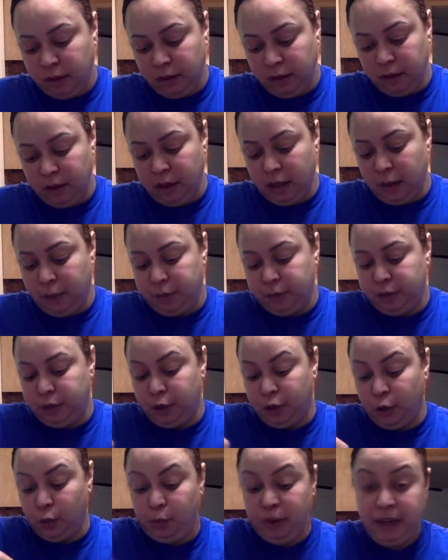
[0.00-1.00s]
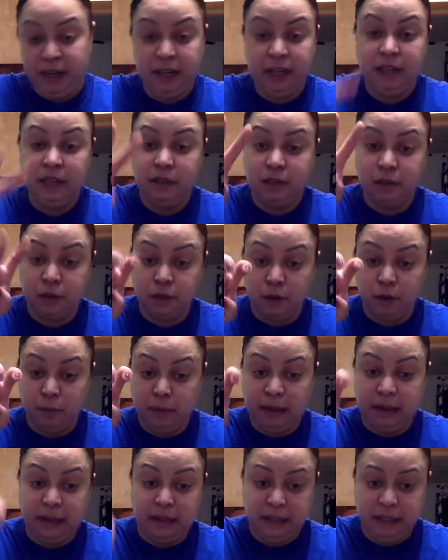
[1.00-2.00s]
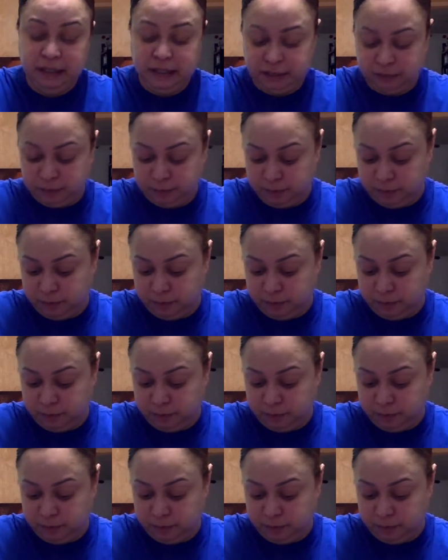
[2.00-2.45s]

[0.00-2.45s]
And that was her way to go back in.